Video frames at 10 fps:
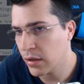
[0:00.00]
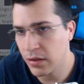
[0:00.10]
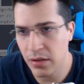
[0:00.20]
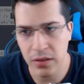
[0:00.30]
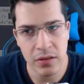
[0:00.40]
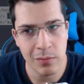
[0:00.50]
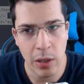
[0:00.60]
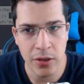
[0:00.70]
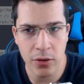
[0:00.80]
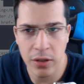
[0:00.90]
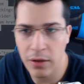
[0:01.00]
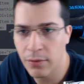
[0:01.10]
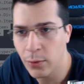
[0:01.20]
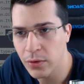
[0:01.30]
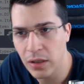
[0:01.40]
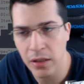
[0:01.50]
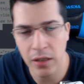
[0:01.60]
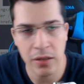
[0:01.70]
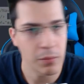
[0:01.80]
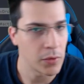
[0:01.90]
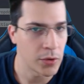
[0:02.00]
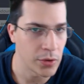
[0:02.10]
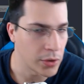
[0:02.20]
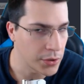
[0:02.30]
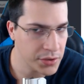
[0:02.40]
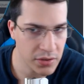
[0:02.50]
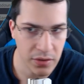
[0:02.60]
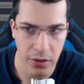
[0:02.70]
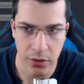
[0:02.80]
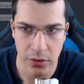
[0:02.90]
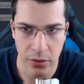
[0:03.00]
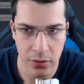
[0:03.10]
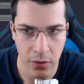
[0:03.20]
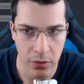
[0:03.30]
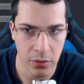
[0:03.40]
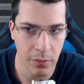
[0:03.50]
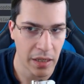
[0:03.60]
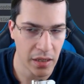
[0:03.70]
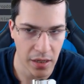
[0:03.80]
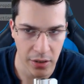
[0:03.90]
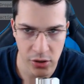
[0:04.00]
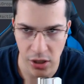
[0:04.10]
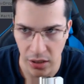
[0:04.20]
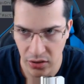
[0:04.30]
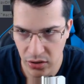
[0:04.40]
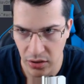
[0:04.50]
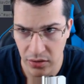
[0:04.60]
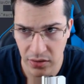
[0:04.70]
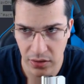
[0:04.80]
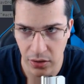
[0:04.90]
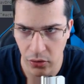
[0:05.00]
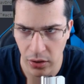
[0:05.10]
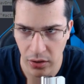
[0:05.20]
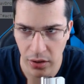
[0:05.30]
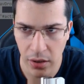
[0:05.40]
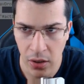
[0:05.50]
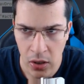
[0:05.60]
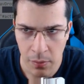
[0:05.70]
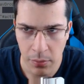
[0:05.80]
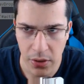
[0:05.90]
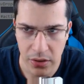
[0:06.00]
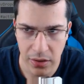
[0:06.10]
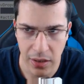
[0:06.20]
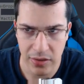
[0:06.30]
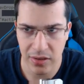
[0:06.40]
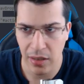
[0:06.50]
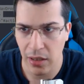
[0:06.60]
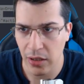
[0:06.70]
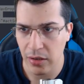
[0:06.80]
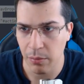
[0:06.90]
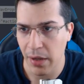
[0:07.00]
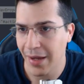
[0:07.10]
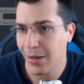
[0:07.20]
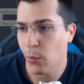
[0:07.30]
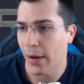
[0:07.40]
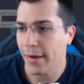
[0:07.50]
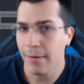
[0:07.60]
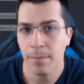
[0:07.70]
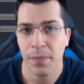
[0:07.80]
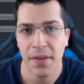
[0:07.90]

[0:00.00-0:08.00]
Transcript: It doesn't matter if you delete them or not, they are not going to make any changes currently, but let's delete them anyway.